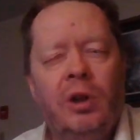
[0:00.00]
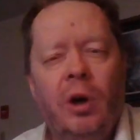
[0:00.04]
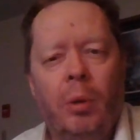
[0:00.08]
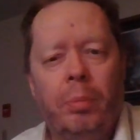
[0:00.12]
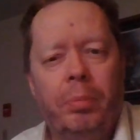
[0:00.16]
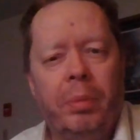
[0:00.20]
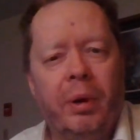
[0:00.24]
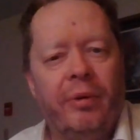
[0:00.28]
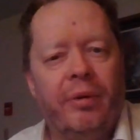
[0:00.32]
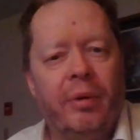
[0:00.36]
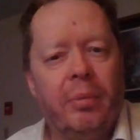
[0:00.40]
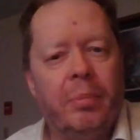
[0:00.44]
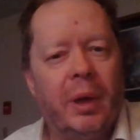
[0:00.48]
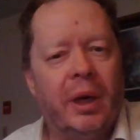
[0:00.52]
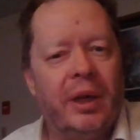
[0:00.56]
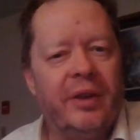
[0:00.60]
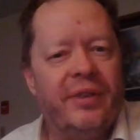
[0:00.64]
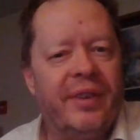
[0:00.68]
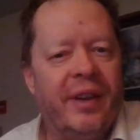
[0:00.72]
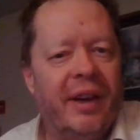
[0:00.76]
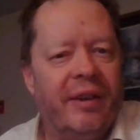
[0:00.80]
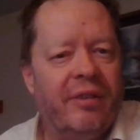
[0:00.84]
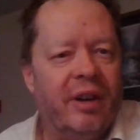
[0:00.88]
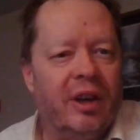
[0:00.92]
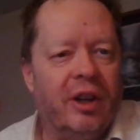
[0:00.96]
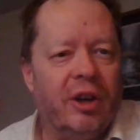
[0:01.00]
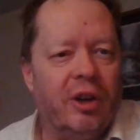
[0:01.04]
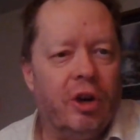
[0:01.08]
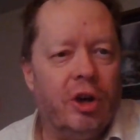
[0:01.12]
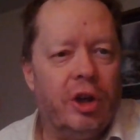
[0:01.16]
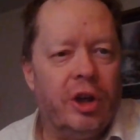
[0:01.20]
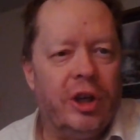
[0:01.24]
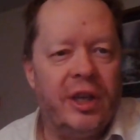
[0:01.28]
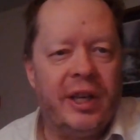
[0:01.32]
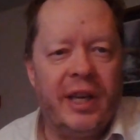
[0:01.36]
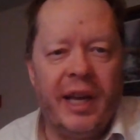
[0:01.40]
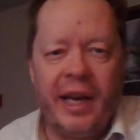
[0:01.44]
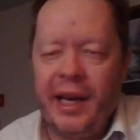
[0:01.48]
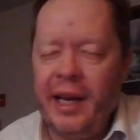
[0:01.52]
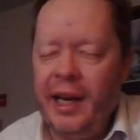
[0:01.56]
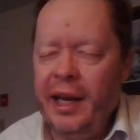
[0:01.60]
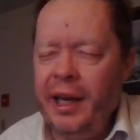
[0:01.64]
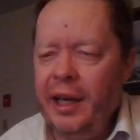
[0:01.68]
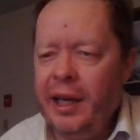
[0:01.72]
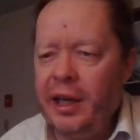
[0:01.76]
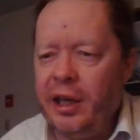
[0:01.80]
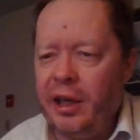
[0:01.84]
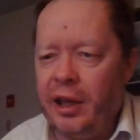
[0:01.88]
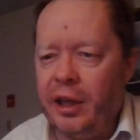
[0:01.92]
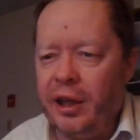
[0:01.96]
hope everybody's having a good
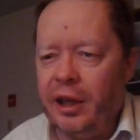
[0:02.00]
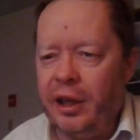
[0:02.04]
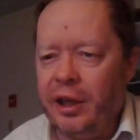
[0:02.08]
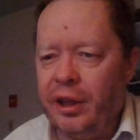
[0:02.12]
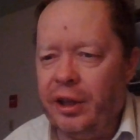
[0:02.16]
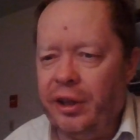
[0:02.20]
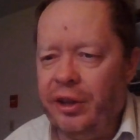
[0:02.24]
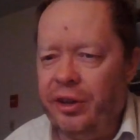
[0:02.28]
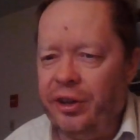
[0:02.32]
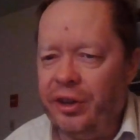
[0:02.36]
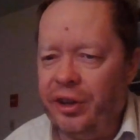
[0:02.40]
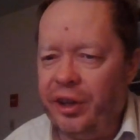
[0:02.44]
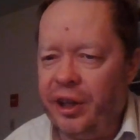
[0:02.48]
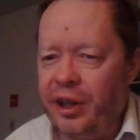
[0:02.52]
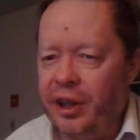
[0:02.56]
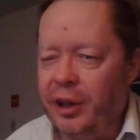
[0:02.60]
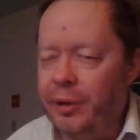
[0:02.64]
day and